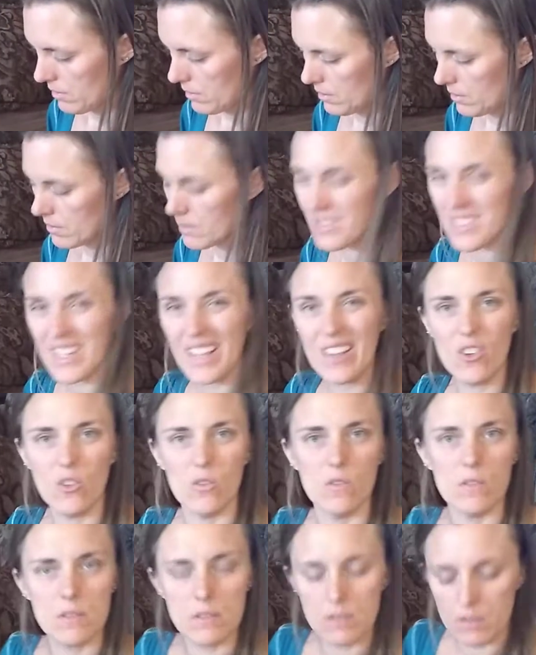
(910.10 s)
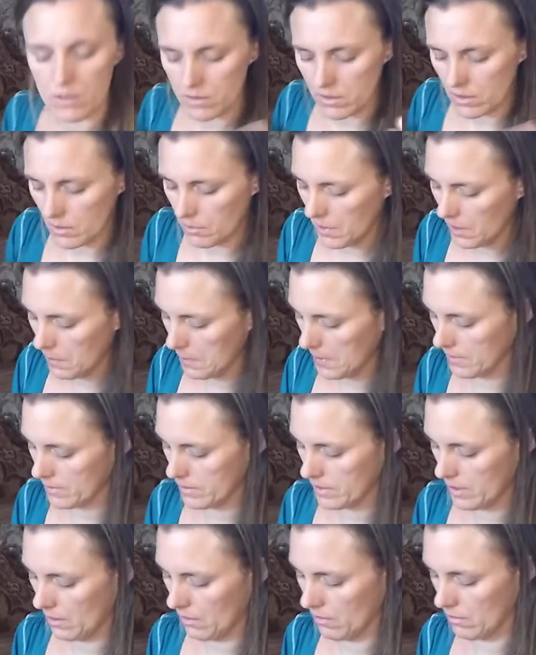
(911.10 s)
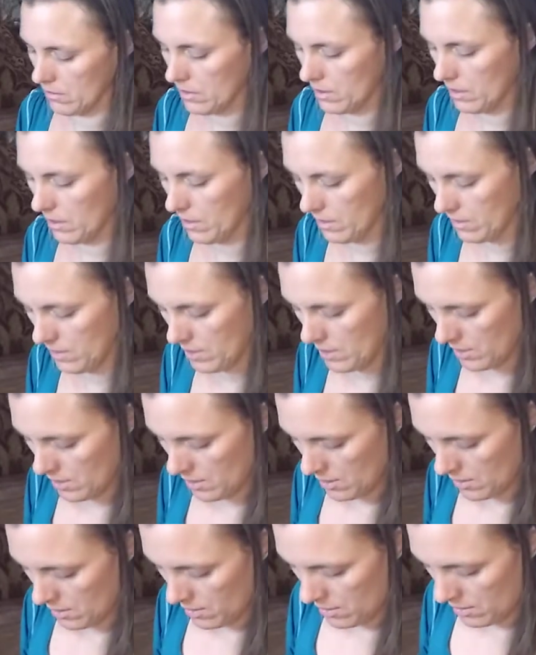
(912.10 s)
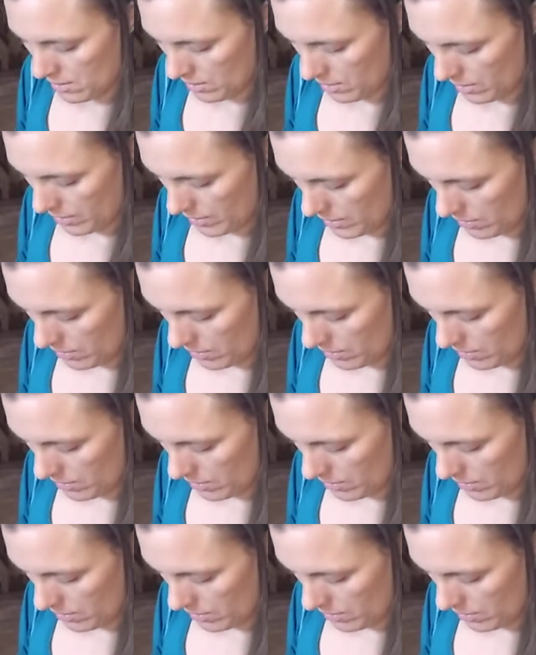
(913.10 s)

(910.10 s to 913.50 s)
Cycles. There's something about cycles here. All right.